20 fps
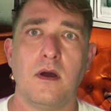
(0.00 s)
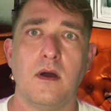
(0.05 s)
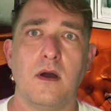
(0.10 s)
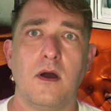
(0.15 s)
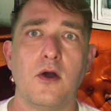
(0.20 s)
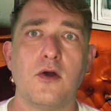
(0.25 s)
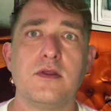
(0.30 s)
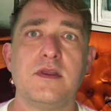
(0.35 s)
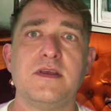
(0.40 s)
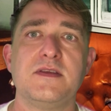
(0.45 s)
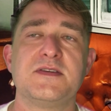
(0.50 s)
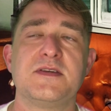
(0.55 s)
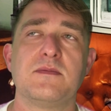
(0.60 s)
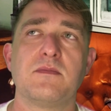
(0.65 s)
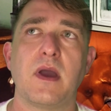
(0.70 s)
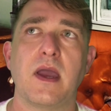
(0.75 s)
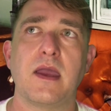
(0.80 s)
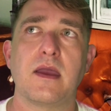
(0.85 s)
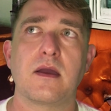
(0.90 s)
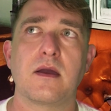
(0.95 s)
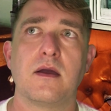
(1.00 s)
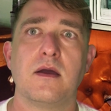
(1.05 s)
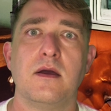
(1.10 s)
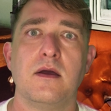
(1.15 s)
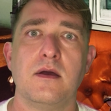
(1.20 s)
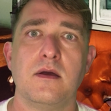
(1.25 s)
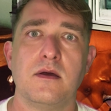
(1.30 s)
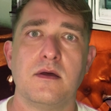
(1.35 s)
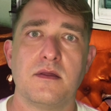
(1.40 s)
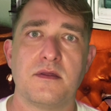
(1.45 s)
only to make
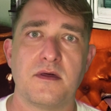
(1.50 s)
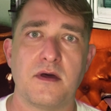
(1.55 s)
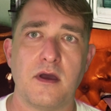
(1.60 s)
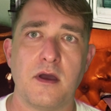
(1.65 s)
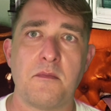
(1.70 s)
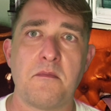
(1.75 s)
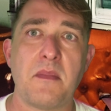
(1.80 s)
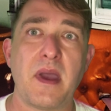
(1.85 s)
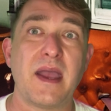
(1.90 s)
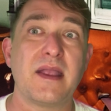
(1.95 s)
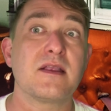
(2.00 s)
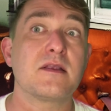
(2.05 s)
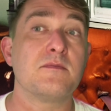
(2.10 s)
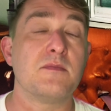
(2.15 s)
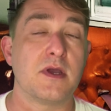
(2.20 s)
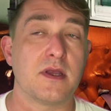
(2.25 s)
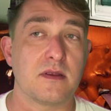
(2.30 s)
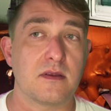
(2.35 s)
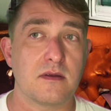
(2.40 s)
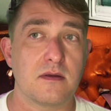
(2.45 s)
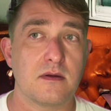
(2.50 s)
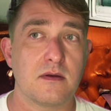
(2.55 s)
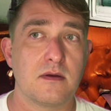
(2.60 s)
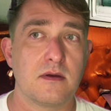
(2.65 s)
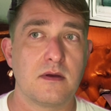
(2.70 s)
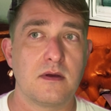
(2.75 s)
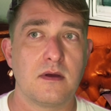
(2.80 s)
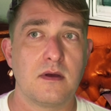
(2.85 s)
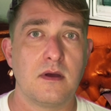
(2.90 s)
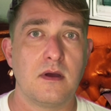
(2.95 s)
the amendment
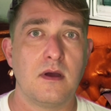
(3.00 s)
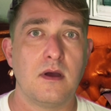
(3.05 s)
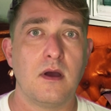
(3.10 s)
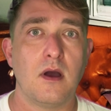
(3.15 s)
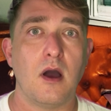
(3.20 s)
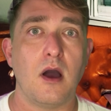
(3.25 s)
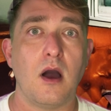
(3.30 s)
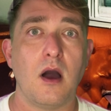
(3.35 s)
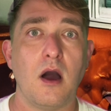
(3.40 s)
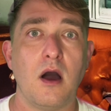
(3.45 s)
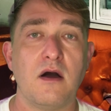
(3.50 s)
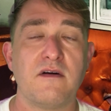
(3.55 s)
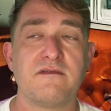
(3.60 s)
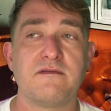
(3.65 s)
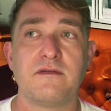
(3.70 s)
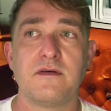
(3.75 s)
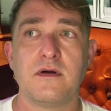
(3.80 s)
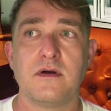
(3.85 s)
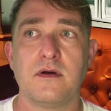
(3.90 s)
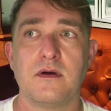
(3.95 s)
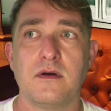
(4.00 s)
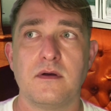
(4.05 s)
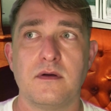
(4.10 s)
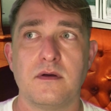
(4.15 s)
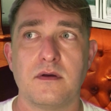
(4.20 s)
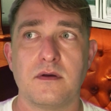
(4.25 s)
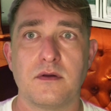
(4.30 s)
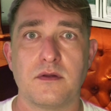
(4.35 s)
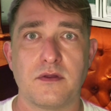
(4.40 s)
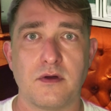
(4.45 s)
of
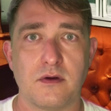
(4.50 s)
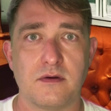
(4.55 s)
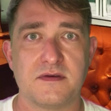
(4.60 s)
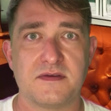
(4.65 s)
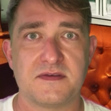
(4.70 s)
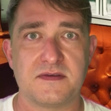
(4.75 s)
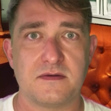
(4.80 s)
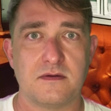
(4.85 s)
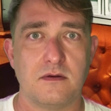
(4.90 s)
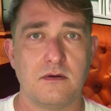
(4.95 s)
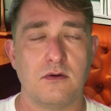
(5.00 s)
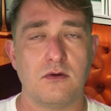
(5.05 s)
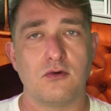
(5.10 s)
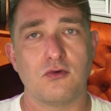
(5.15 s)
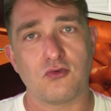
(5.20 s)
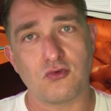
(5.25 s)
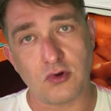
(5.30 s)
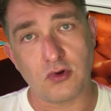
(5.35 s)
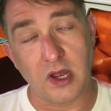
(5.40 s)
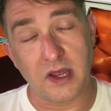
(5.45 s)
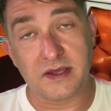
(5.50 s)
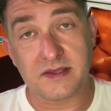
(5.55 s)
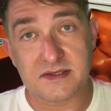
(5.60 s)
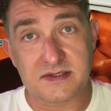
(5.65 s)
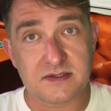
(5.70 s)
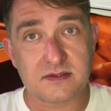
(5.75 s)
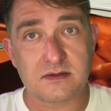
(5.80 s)
those rights,